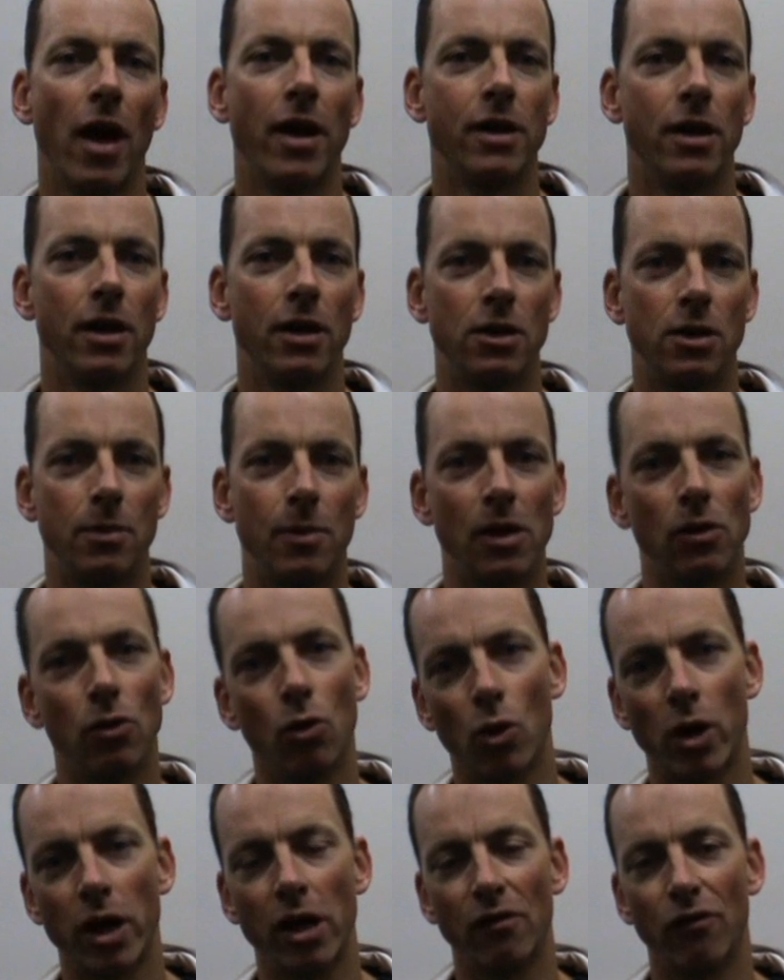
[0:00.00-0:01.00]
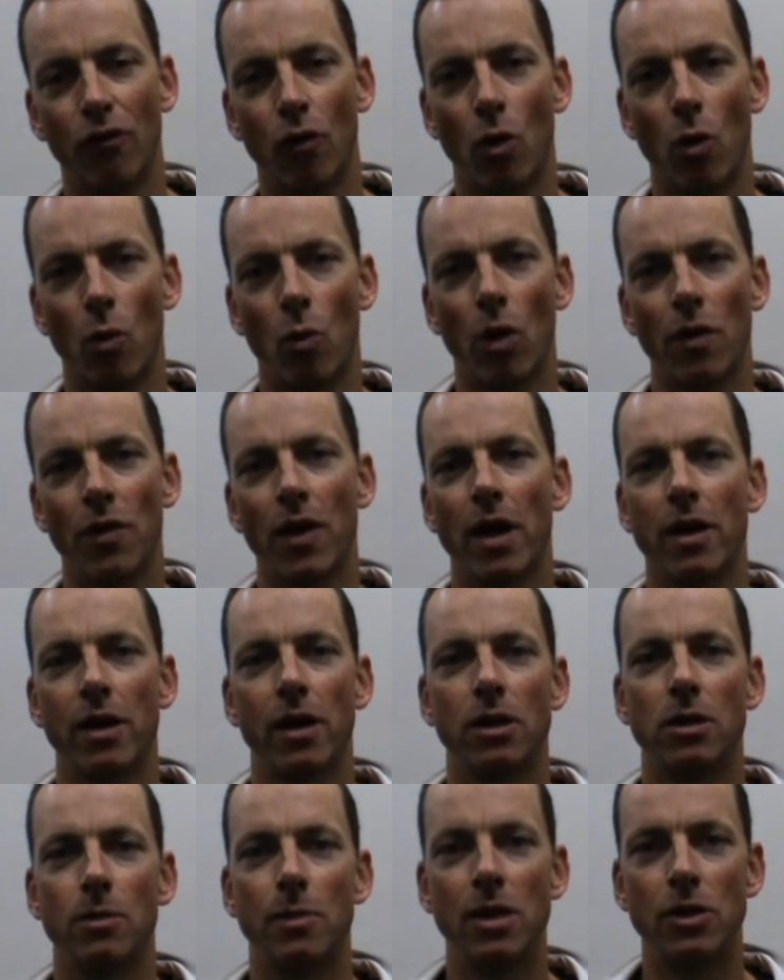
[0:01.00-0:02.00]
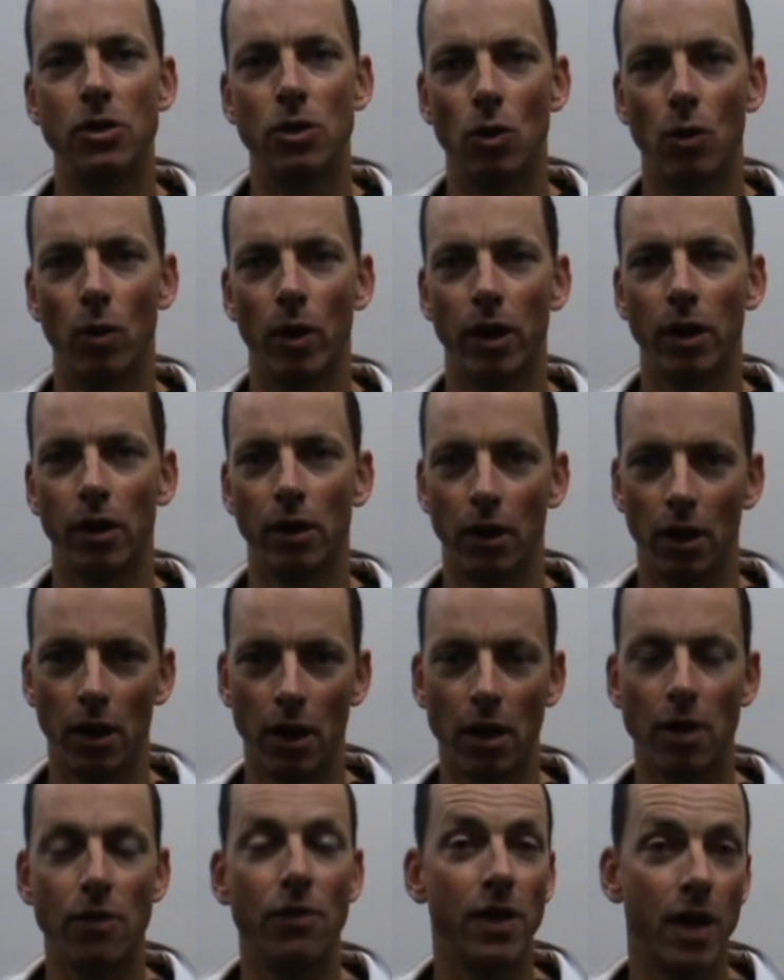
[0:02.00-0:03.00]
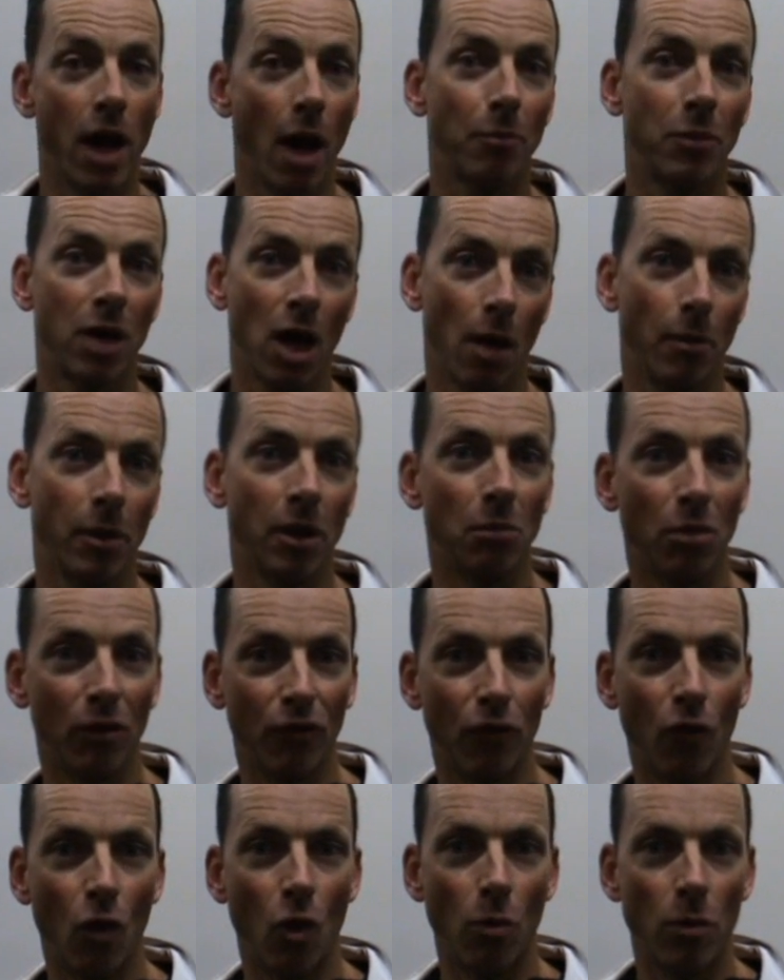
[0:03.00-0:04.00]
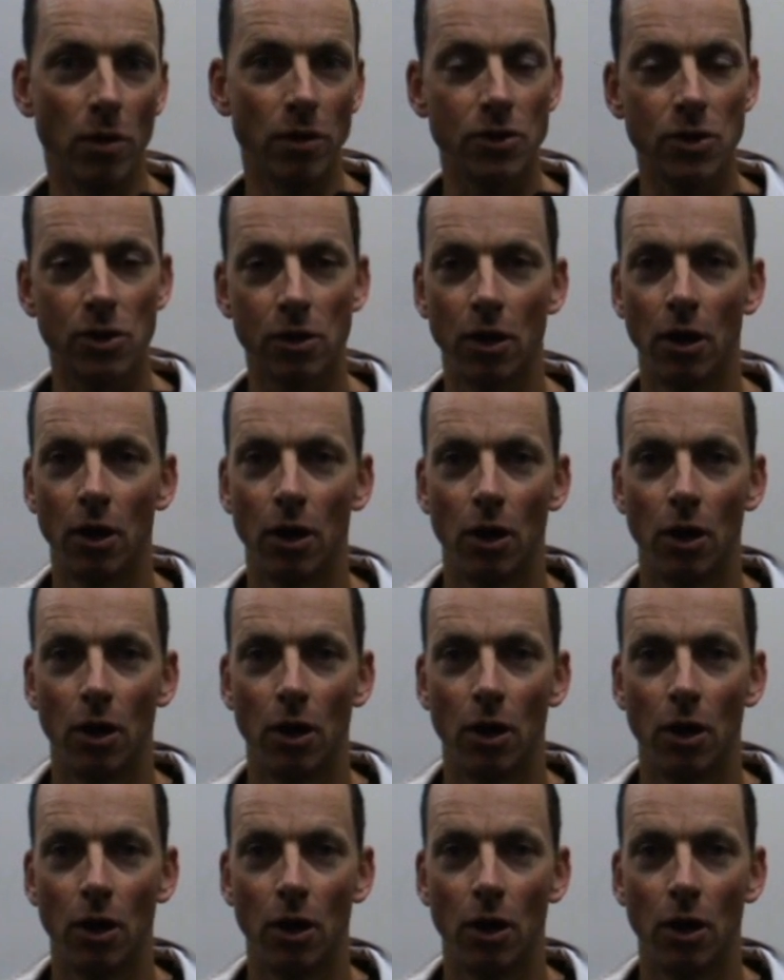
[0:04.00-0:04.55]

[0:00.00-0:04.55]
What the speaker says: they need to be looking for and what they need to be doing in the upcoming performance.